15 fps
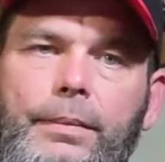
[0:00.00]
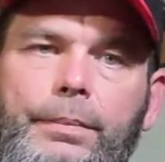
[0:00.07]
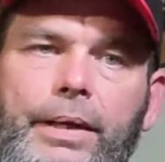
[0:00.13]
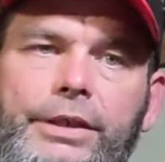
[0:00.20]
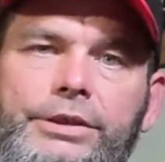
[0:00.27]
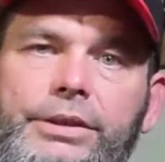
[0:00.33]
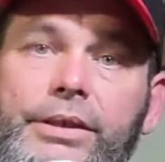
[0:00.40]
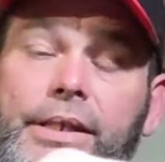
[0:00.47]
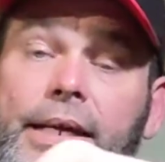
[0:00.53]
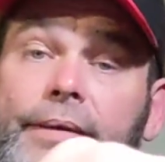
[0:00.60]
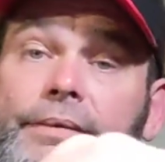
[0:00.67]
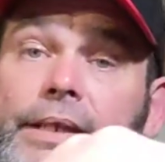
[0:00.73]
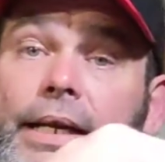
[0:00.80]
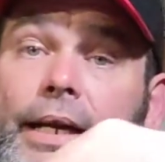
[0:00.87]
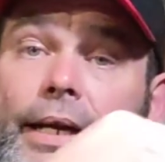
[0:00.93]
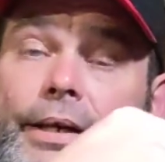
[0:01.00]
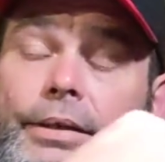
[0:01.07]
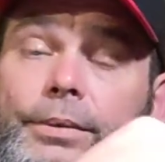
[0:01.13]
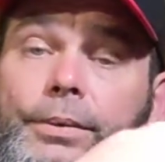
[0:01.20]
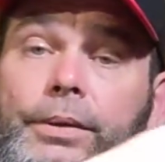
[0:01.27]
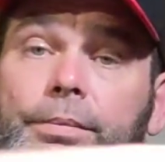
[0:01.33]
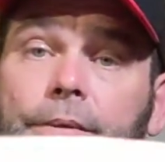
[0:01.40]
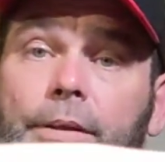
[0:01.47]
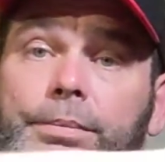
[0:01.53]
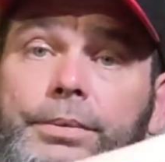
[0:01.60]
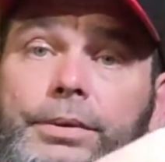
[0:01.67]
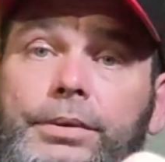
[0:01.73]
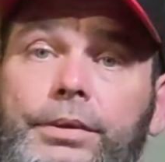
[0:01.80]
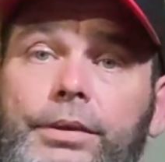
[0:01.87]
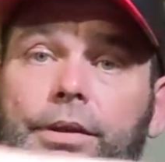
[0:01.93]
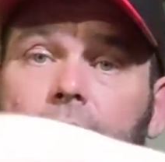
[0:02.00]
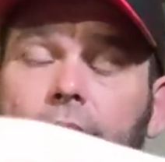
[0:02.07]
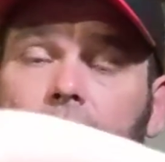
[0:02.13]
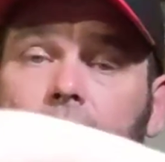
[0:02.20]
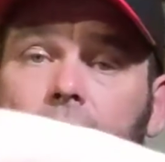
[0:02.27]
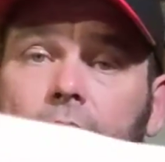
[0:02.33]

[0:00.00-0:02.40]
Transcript: I shouldn't have to haggle with people on